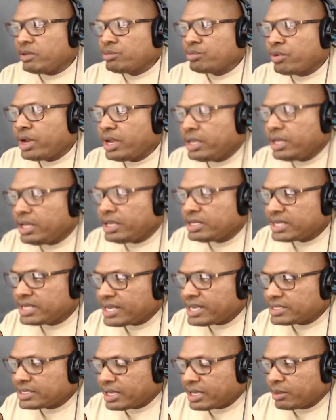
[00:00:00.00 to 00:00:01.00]
Brady is
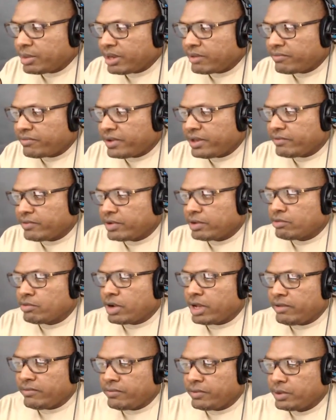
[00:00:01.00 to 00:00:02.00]
asking about favorite
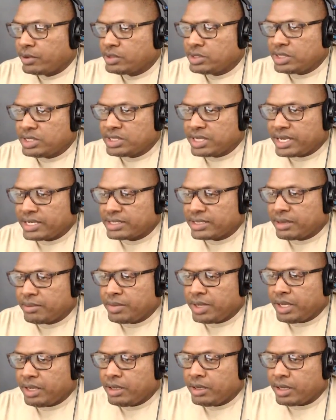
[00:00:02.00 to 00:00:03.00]
rifles. He's asking
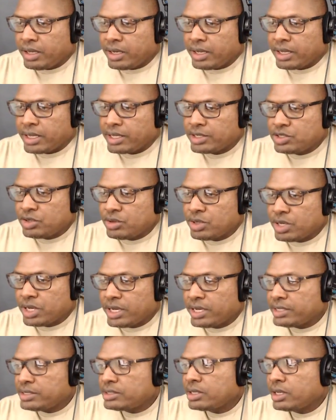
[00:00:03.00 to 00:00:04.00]
me, and I guess you
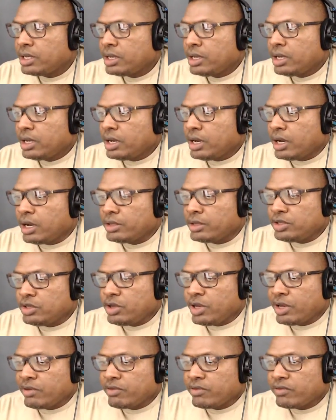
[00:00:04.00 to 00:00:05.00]
guys, do
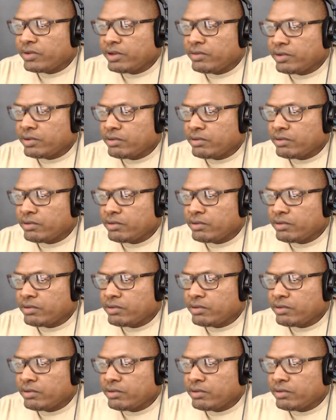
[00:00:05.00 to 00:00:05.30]
you have a favorite